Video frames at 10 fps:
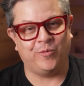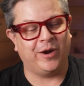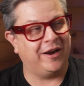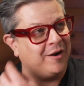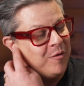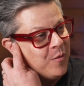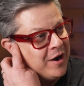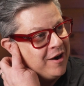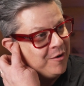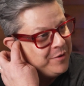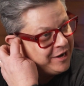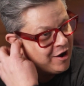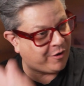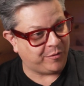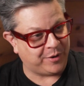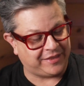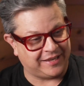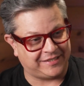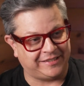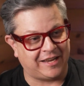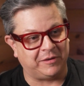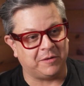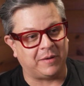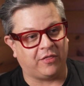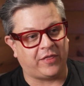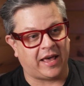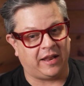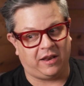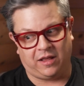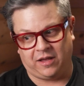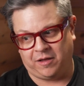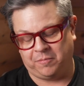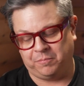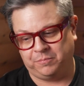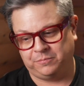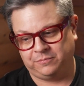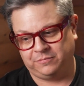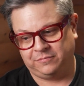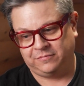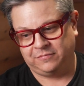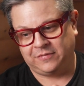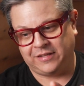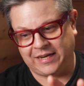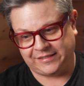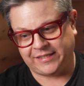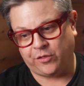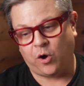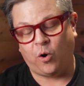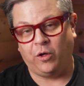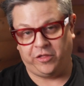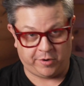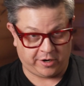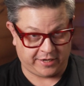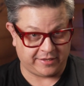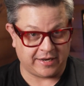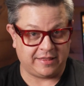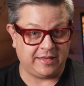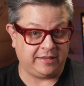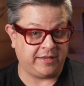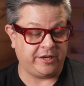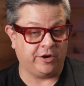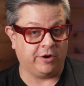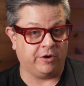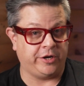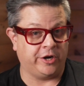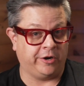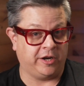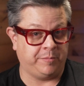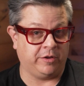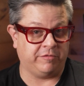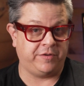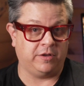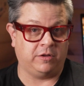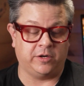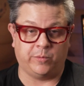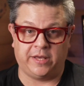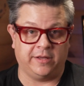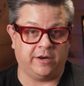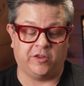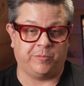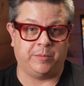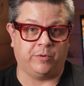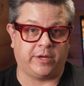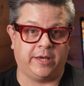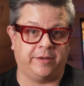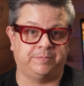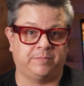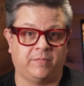Where are we going with this? And tell me about that. Like I said, the hole in the market that I think that you're going to be able to fill in a way that other people can't.